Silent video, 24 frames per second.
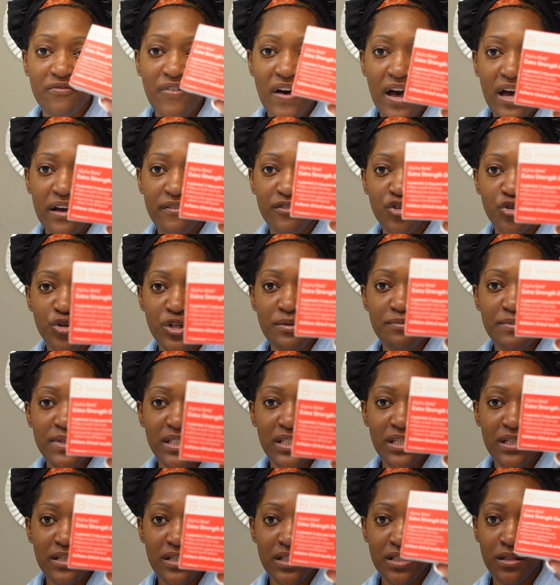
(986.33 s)
5 treatments
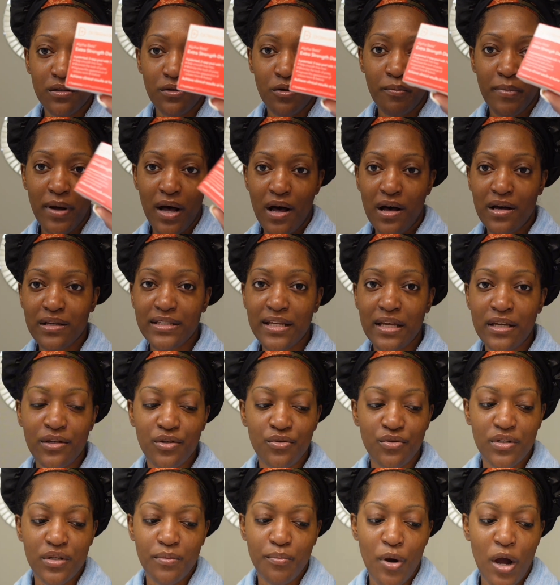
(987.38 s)
in this little box. I
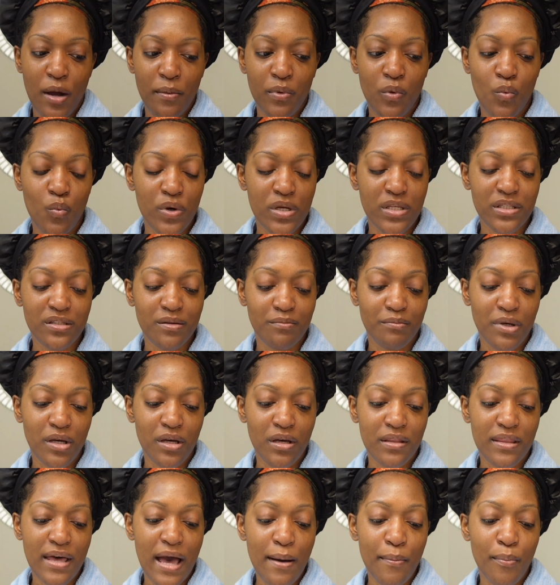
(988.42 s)
use it probably once a
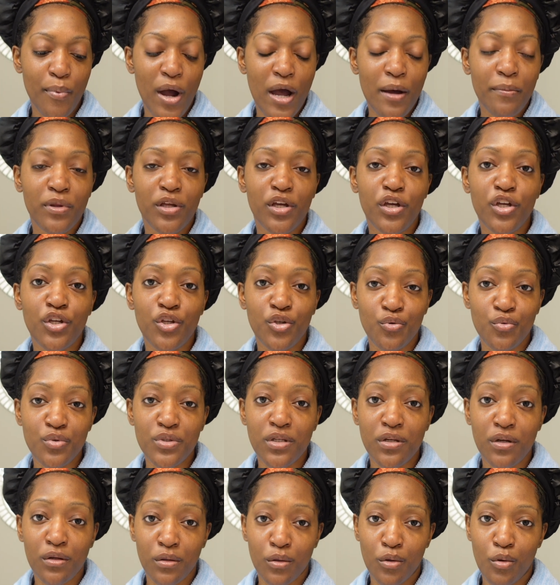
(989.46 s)
month. I probably could use
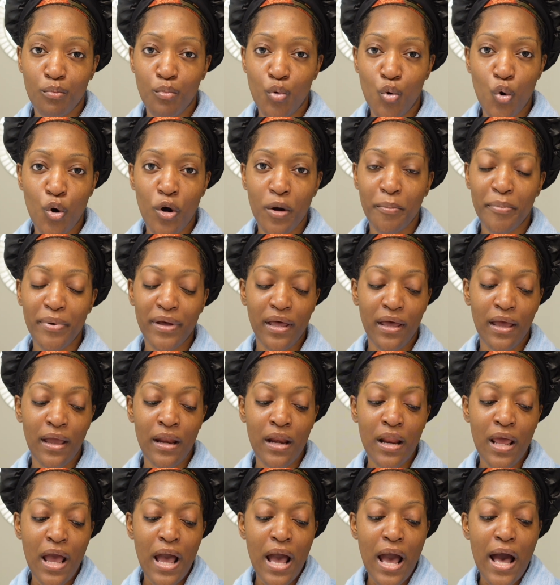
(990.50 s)
it a little more, but
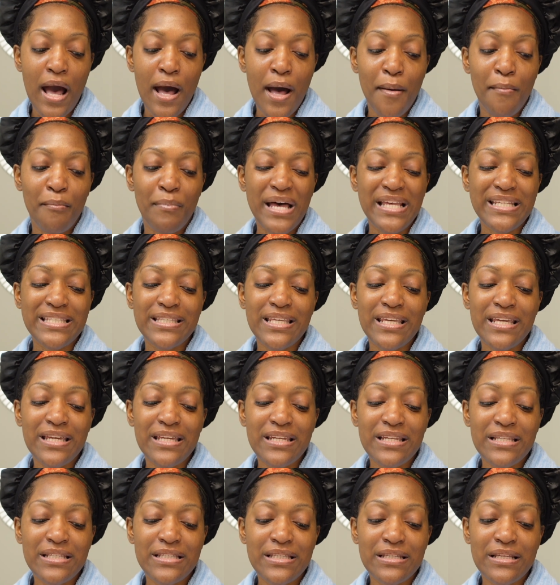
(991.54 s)
my
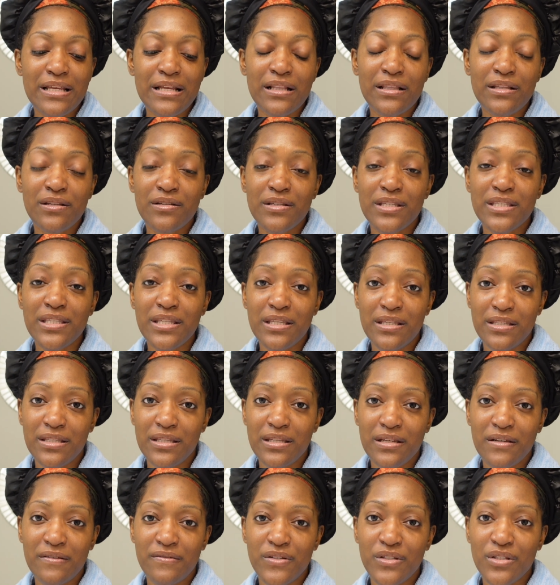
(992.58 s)
skin is a little
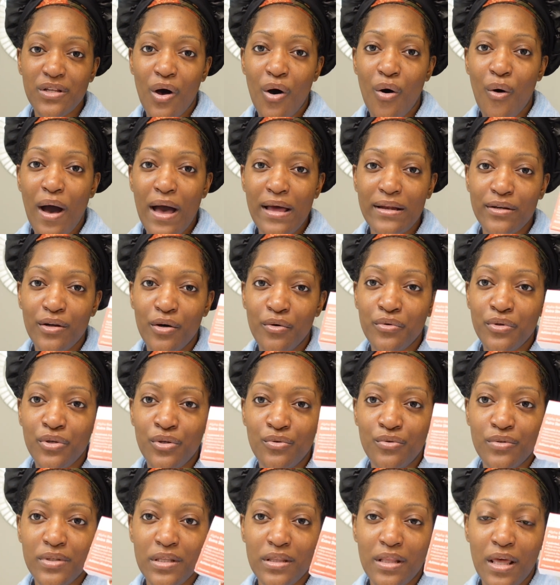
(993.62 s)
sensitive, so I don't
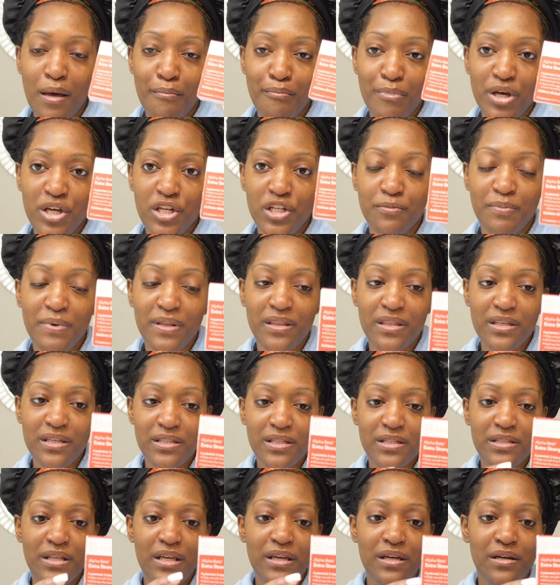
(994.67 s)
use it that much, but this
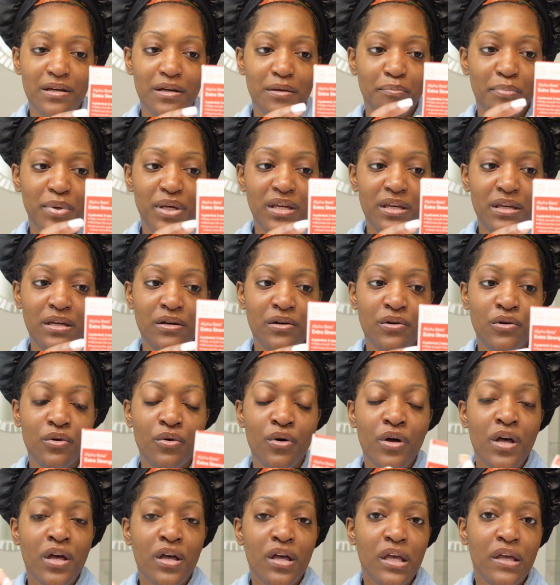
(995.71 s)
is a good
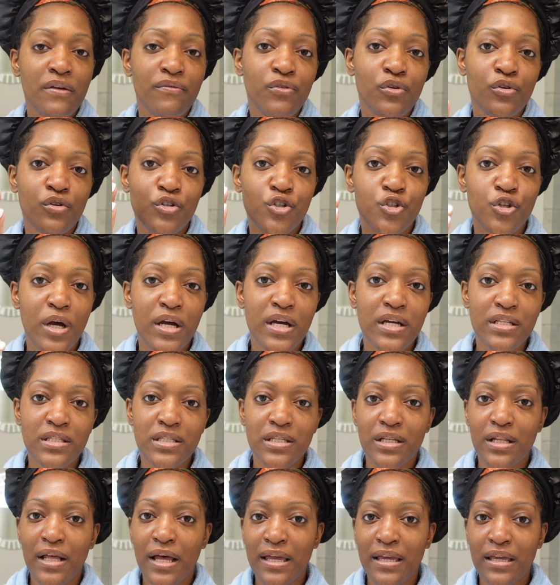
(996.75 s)
peel if you're trying
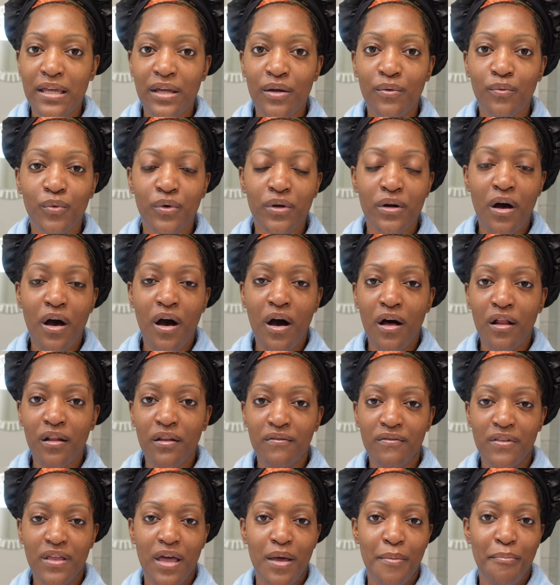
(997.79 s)
to like get rid of all
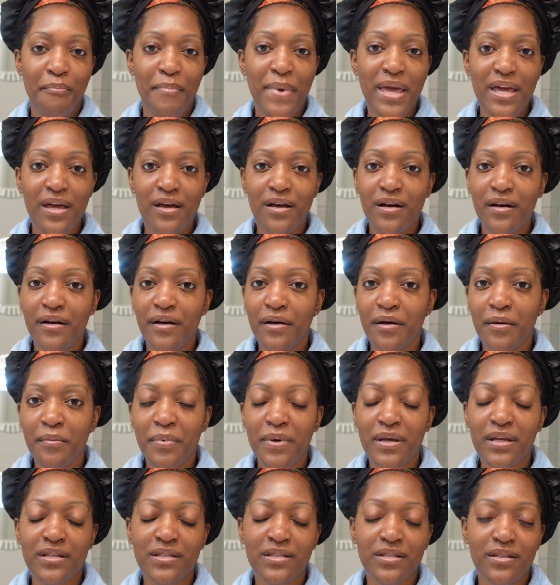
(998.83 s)
of that makeup
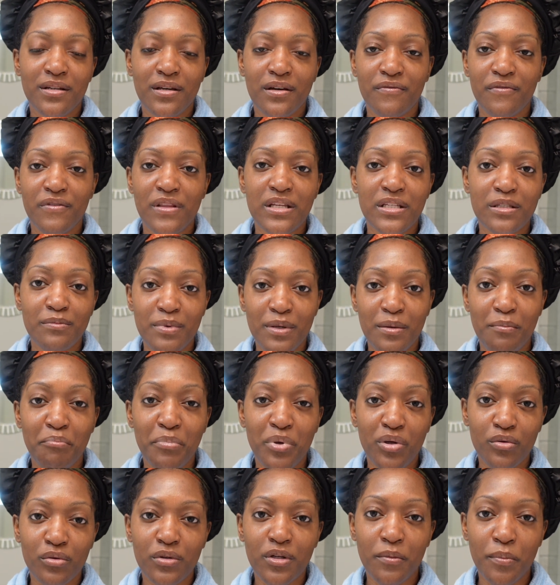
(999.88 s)
and stuff that's been
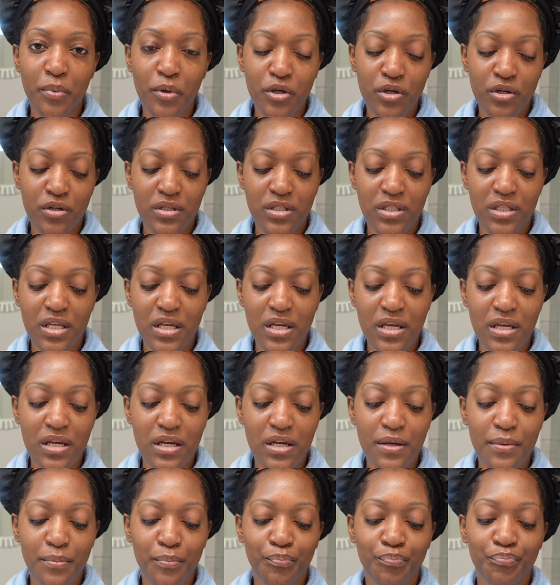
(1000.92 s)
built up on your
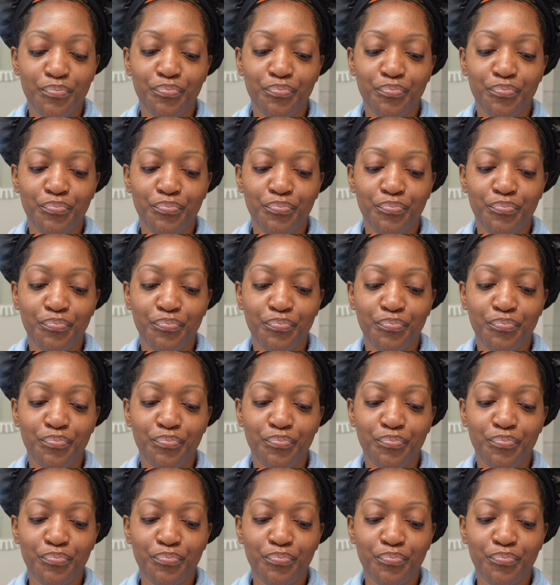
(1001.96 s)
skin.